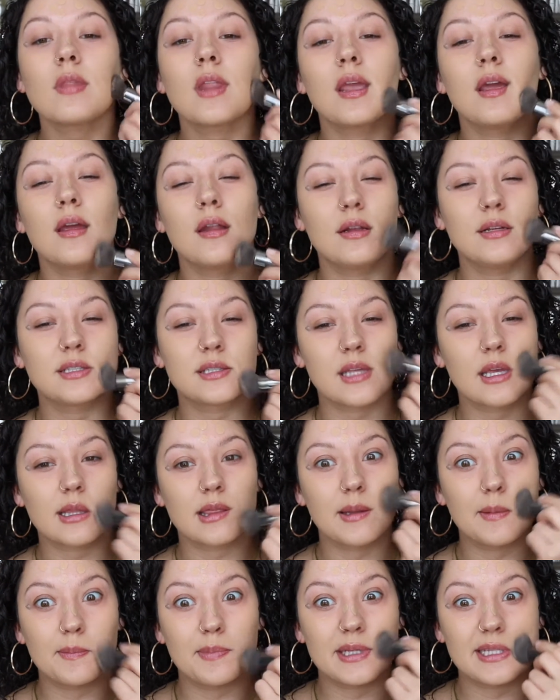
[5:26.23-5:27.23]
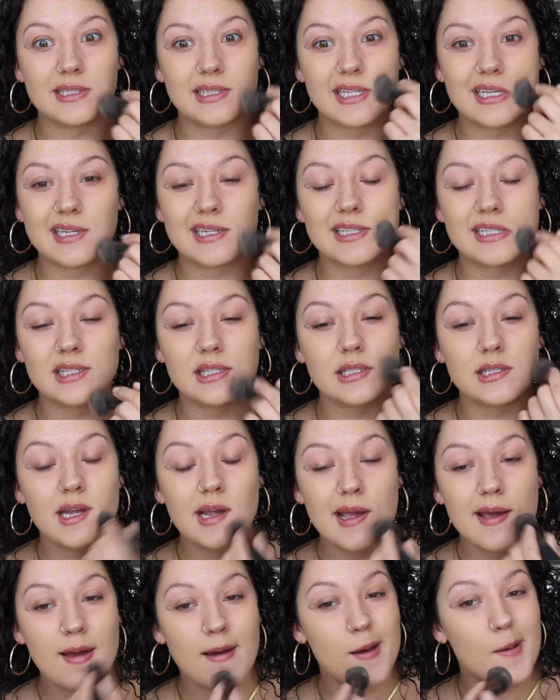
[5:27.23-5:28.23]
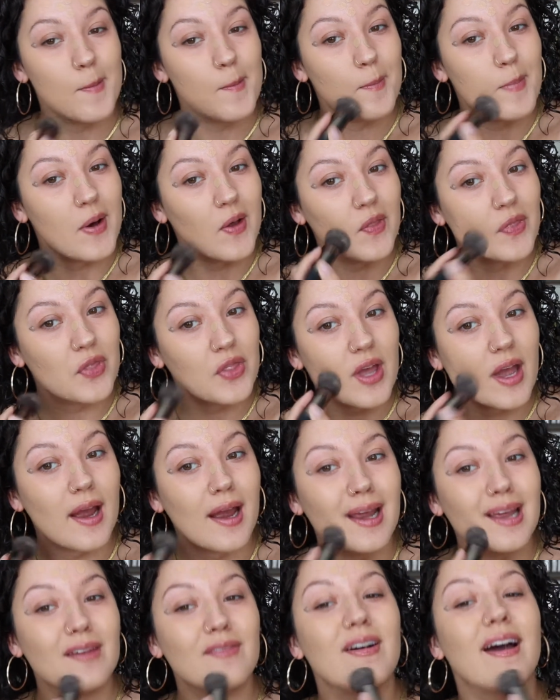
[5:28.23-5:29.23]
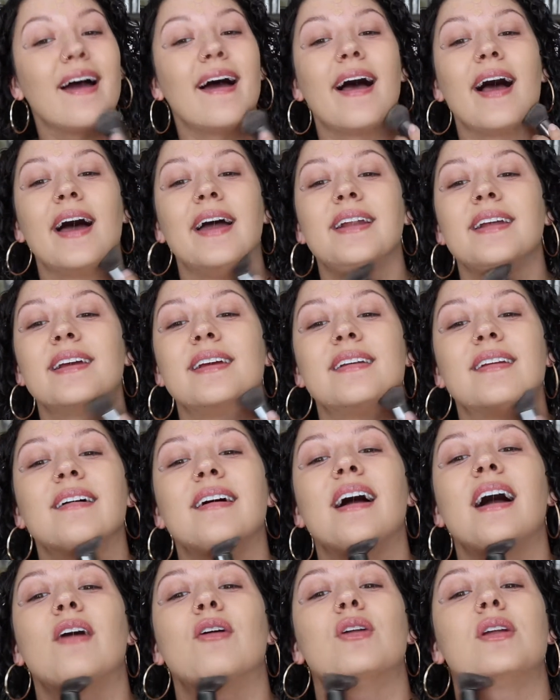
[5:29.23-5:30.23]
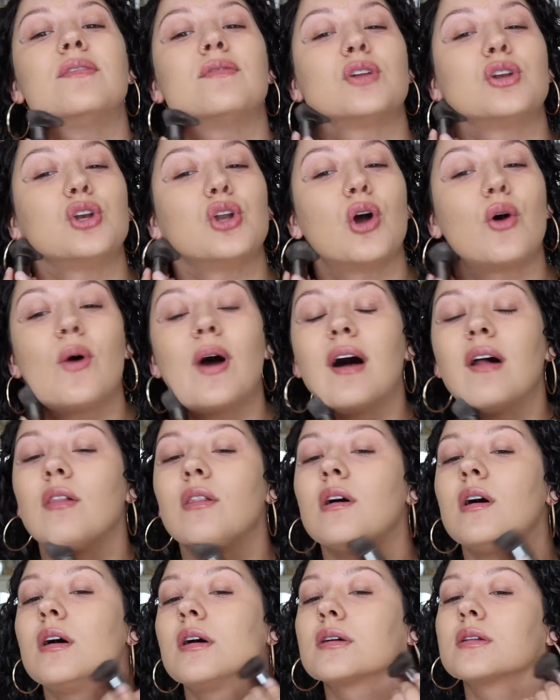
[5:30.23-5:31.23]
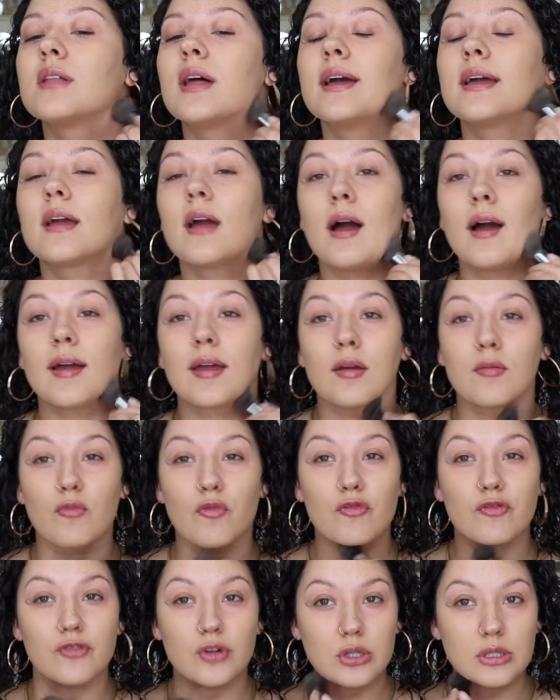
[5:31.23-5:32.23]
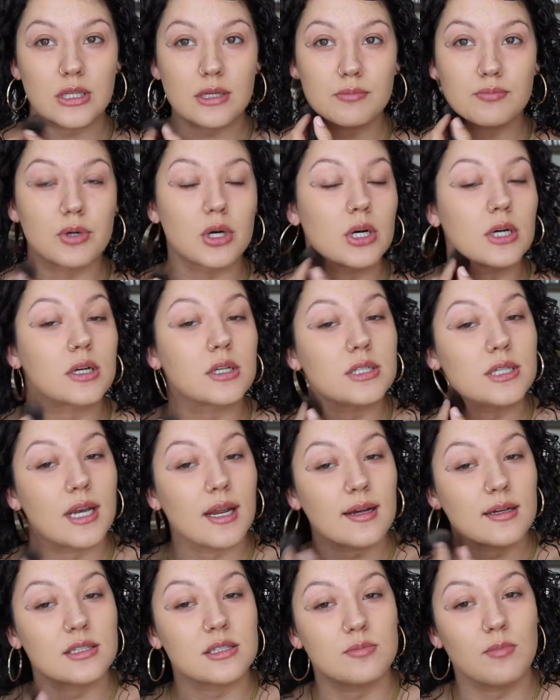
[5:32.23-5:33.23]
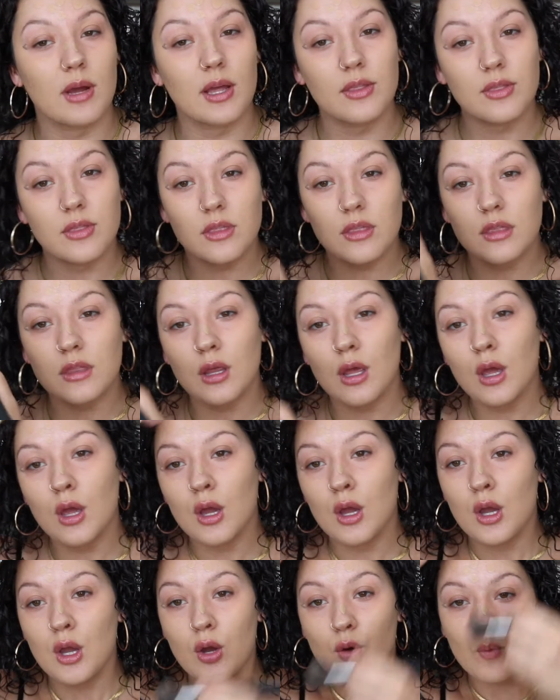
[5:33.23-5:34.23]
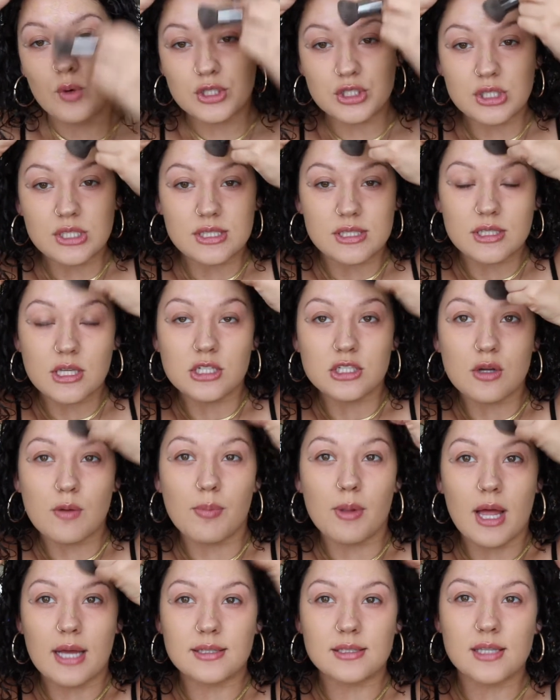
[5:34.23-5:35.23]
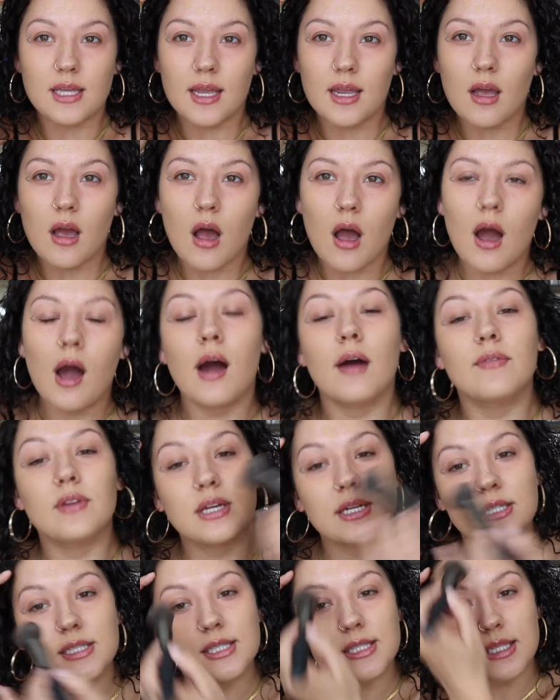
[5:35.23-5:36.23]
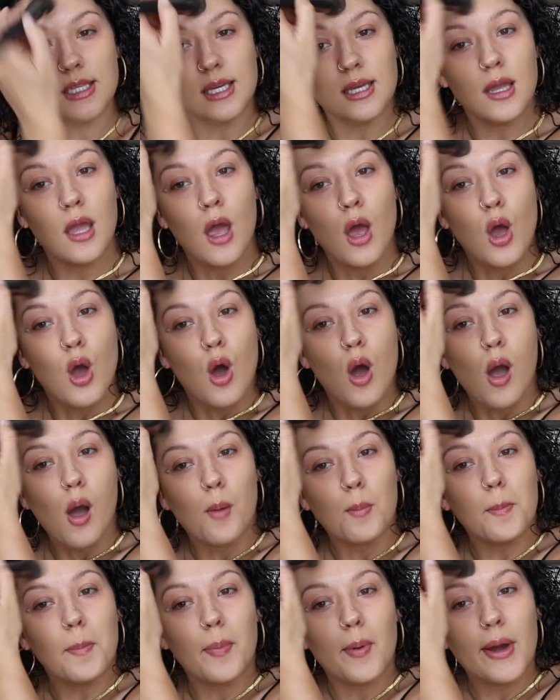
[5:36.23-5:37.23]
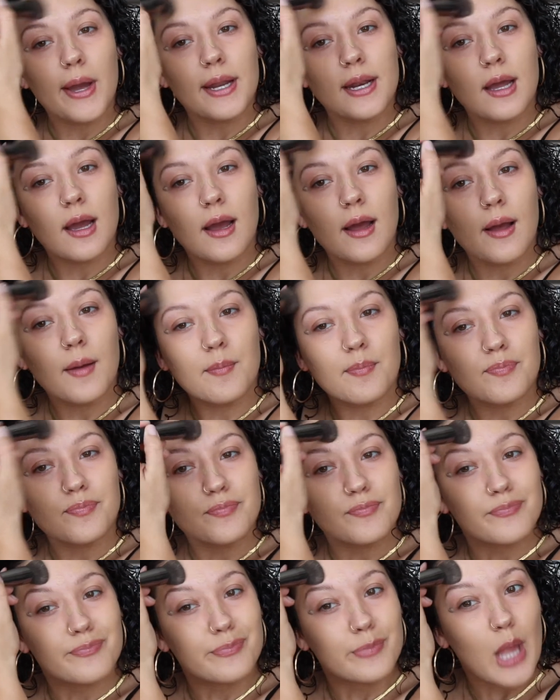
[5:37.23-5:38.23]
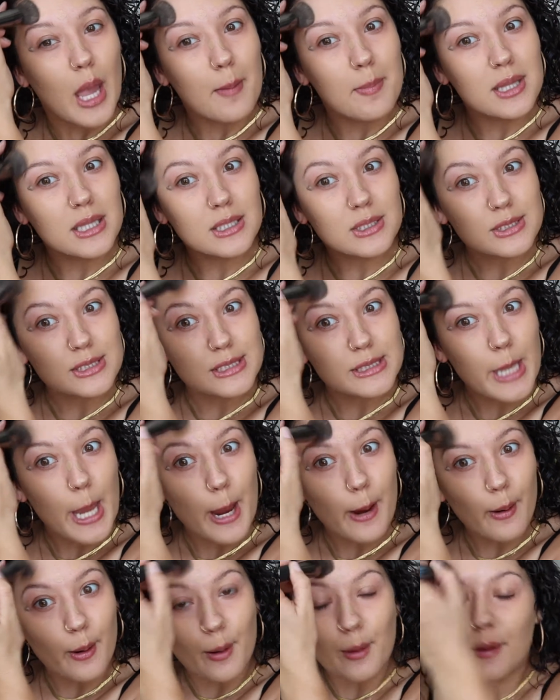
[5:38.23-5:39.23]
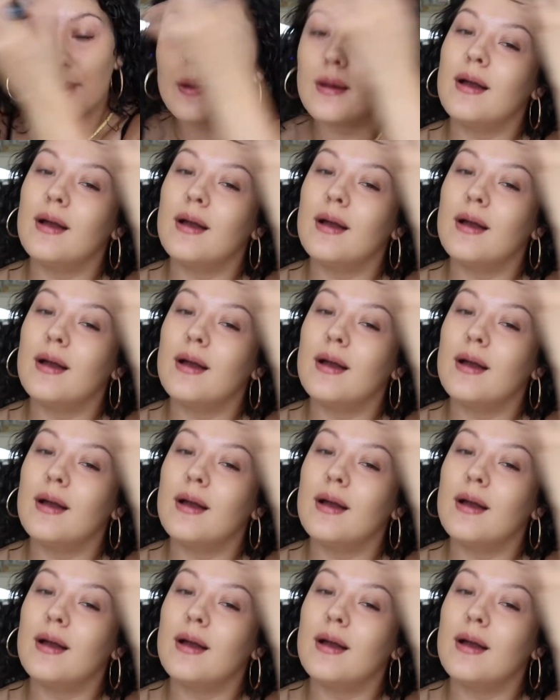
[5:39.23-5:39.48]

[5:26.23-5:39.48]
it is like the busiest month I have had in I don't even know how long. Like, I am fully booked next month, which is such a blessing, obviously, but I'm a little scared.